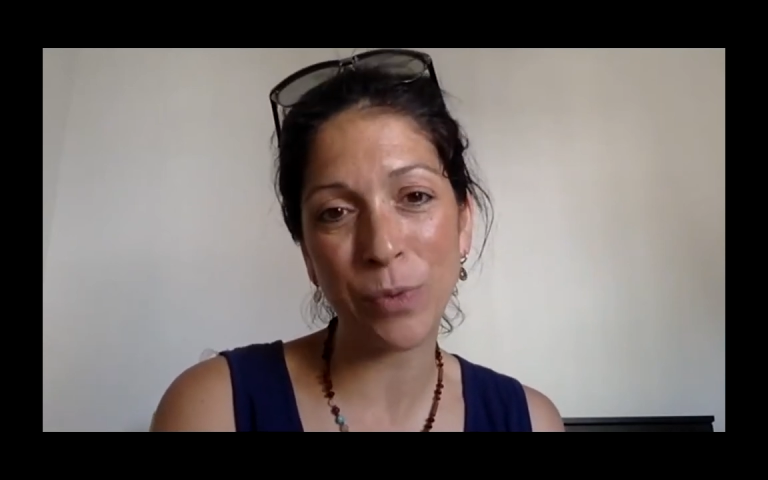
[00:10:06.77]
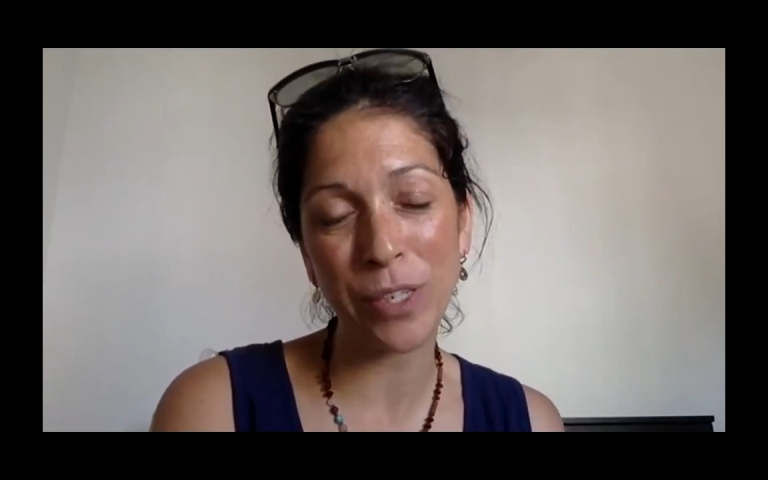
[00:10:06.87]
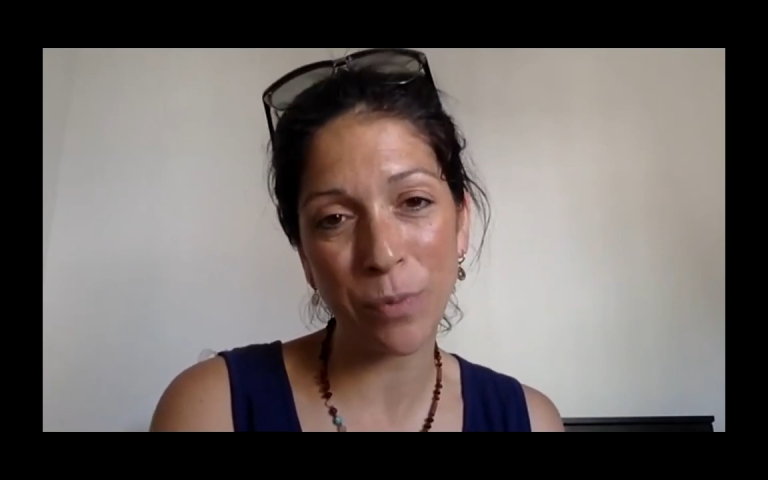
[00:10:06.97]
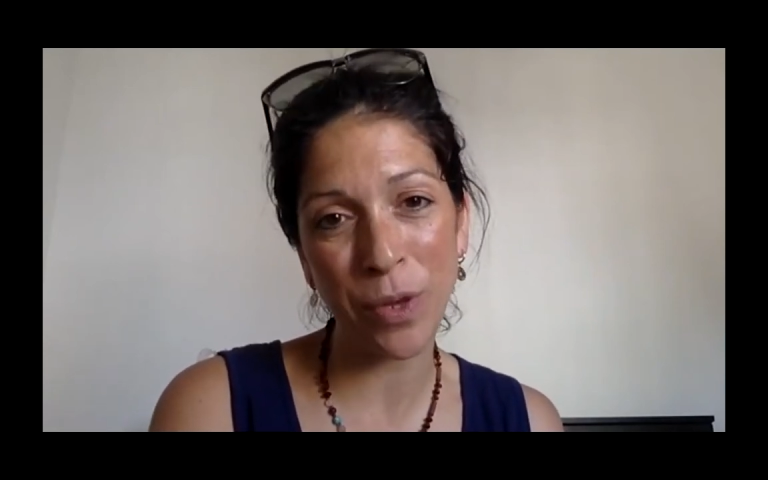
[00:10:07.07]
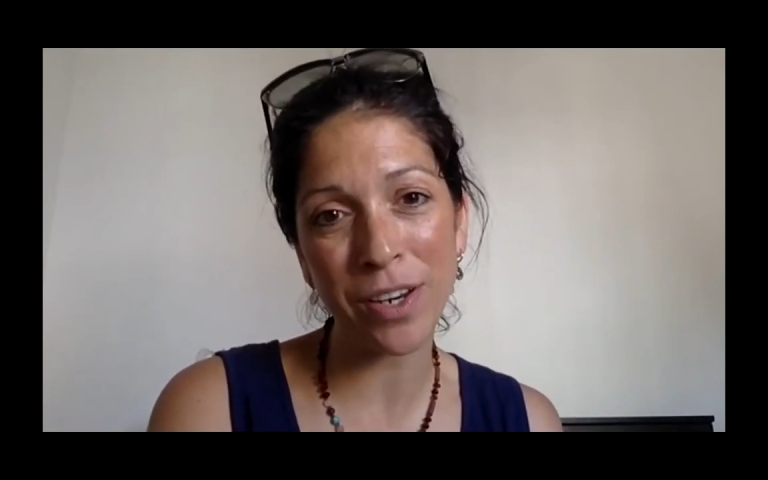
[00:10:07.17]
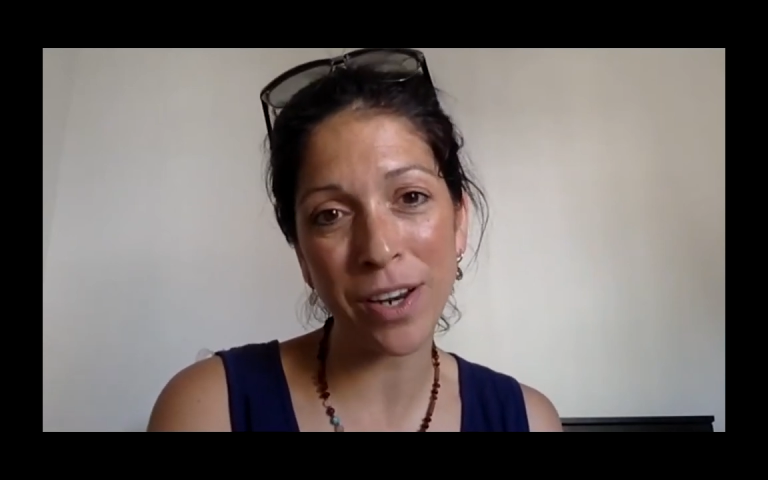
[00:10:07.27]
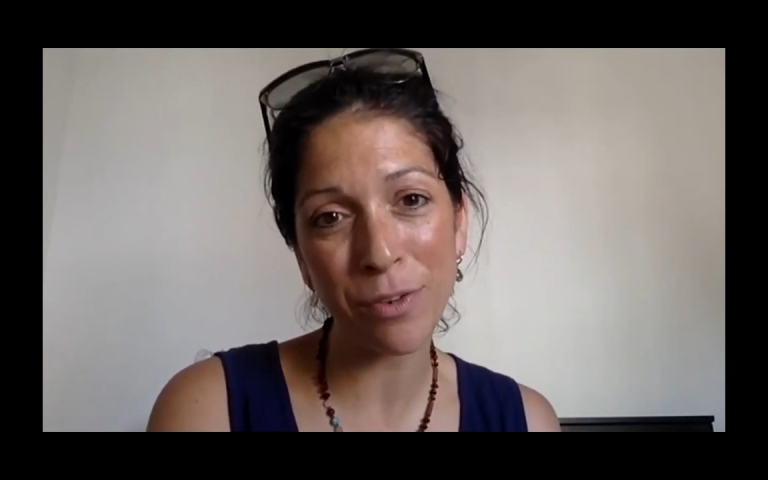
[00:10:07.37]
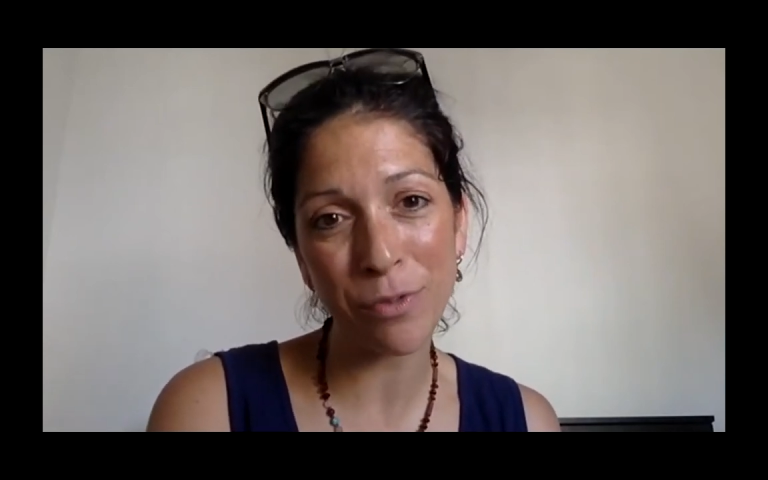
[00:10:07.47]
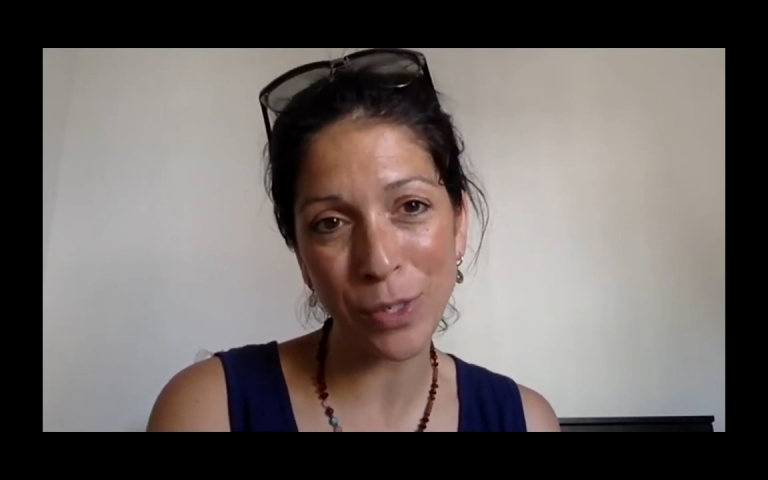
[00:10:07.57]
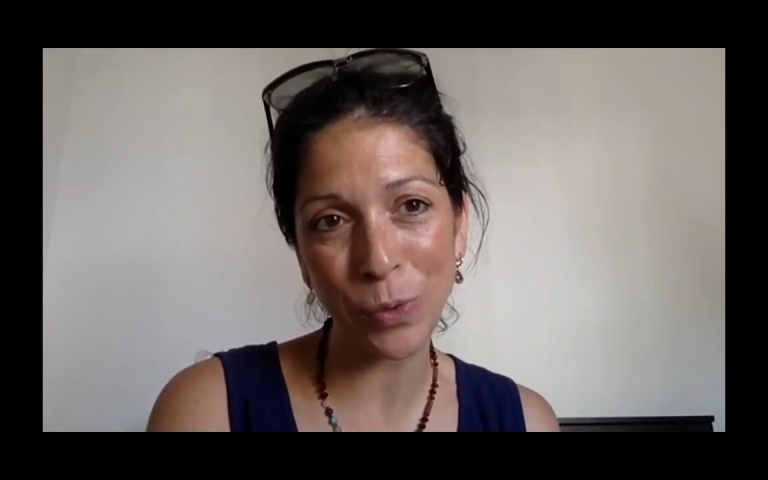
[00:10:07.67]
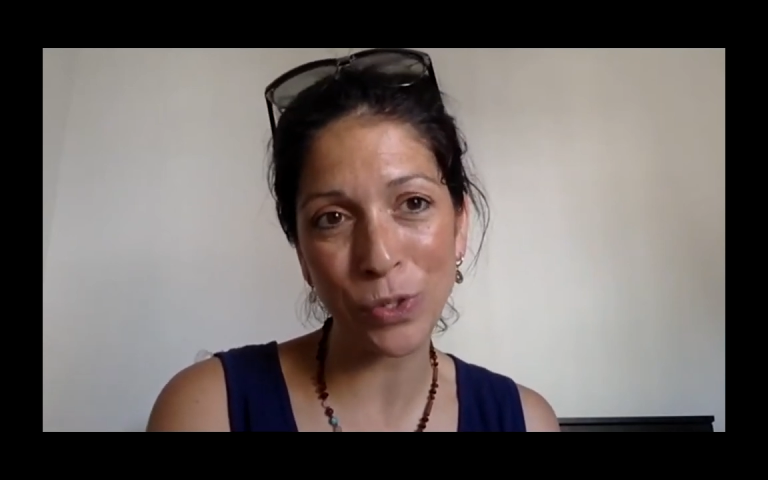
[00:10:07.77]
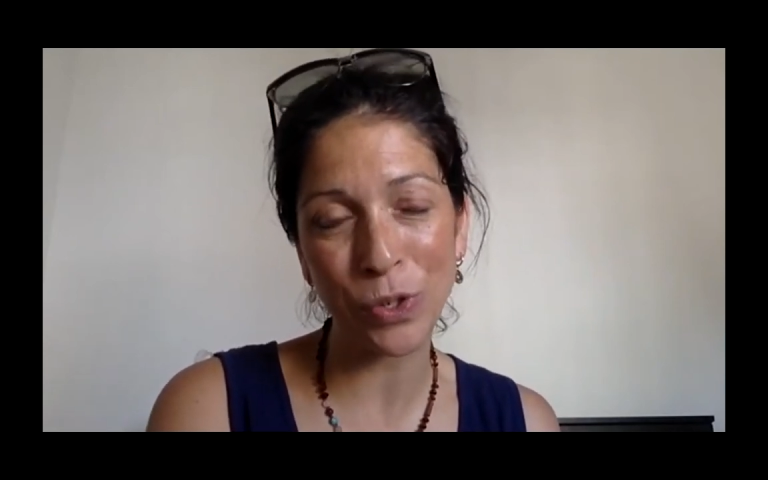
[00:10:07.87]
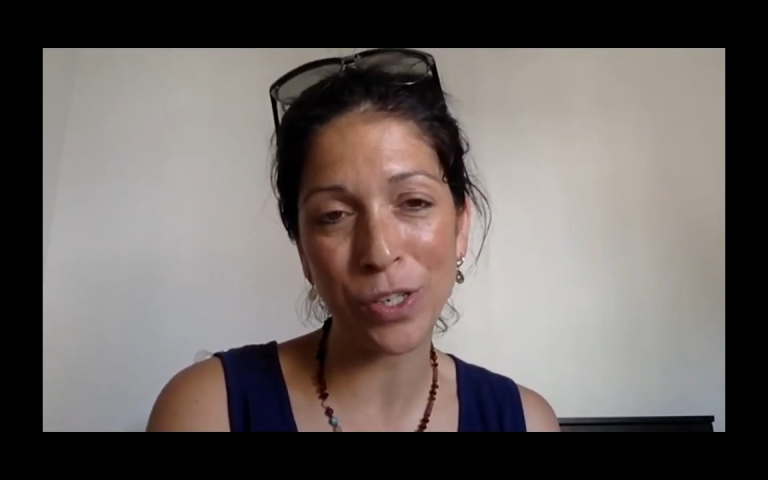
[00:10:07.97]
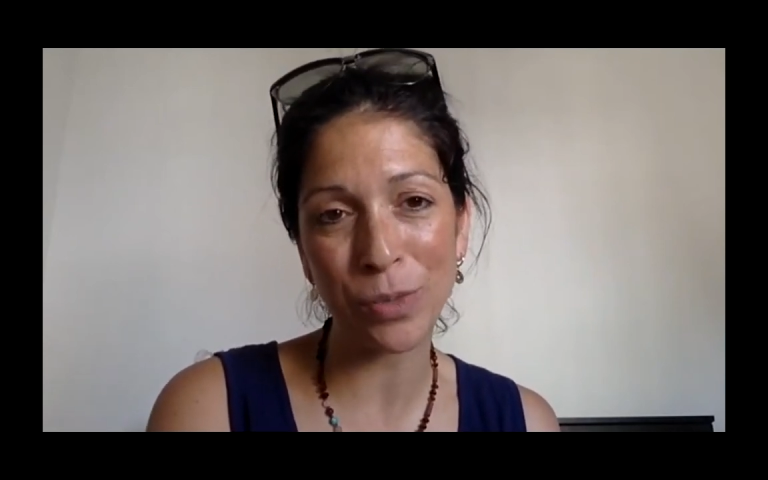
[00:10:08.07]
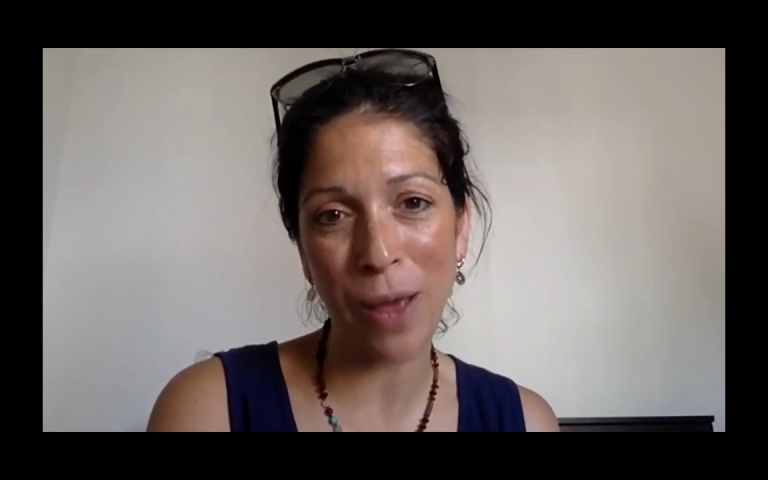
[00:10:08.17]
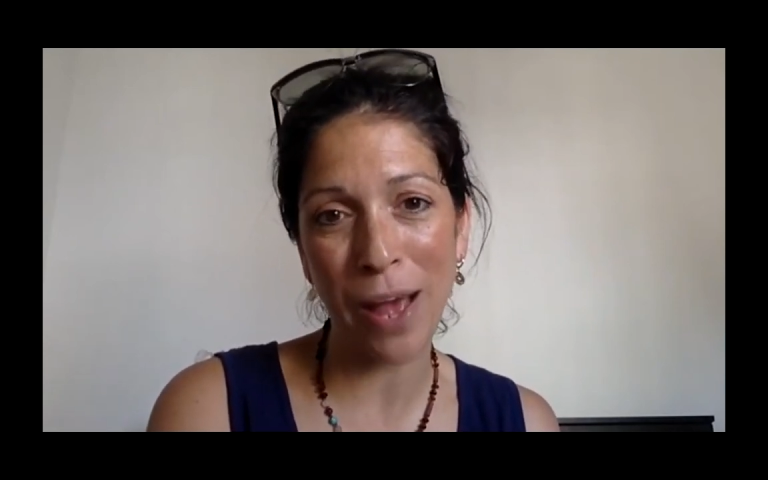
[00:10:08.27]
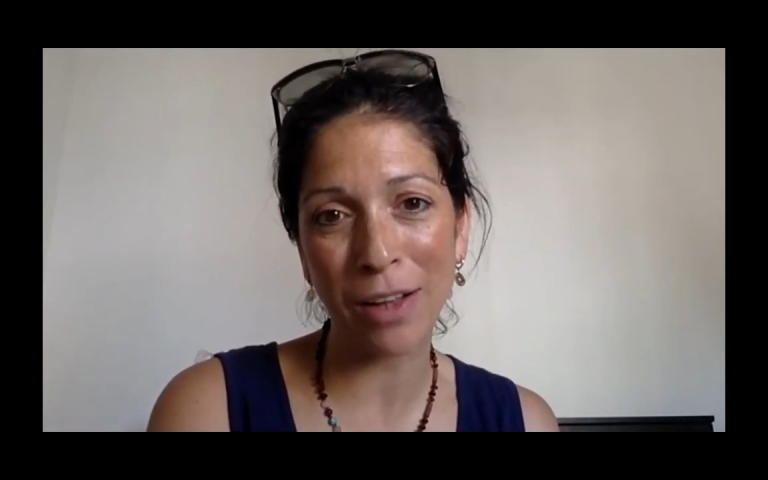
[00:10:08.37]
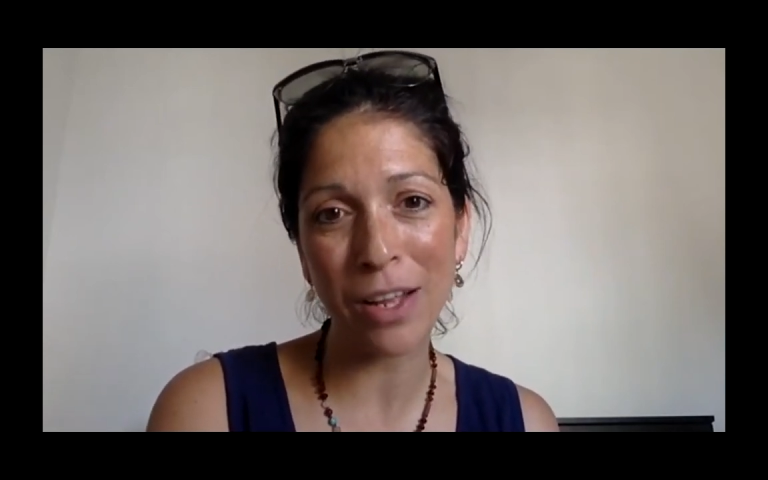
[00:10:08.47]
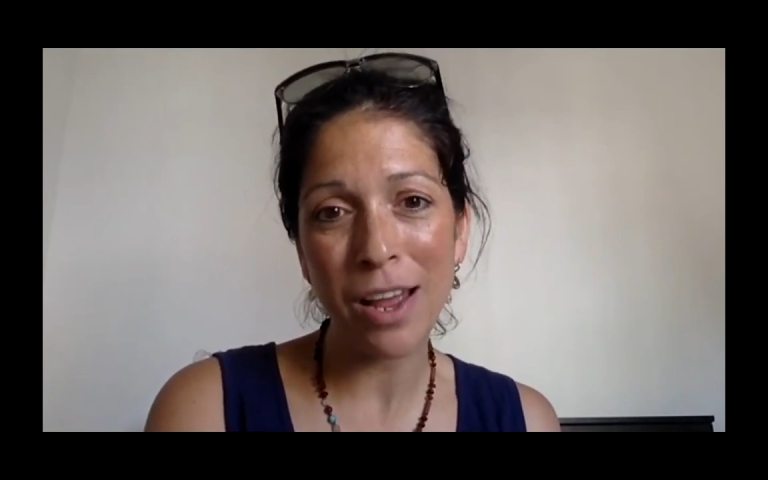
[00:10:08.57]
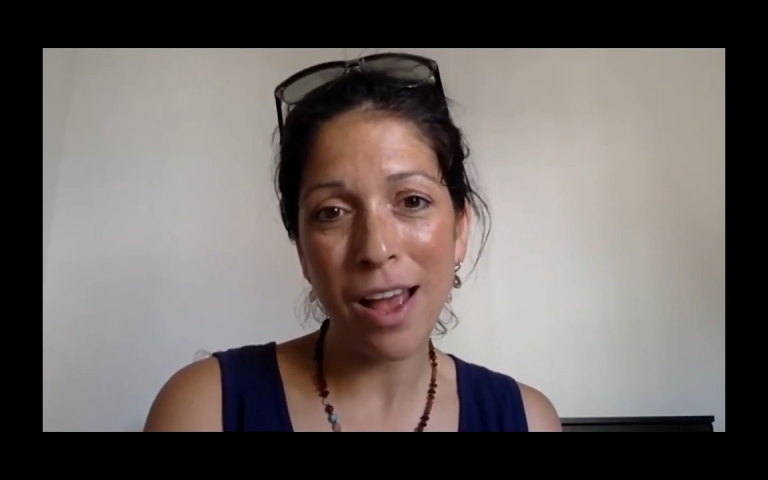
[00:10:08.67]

with another resource on as well,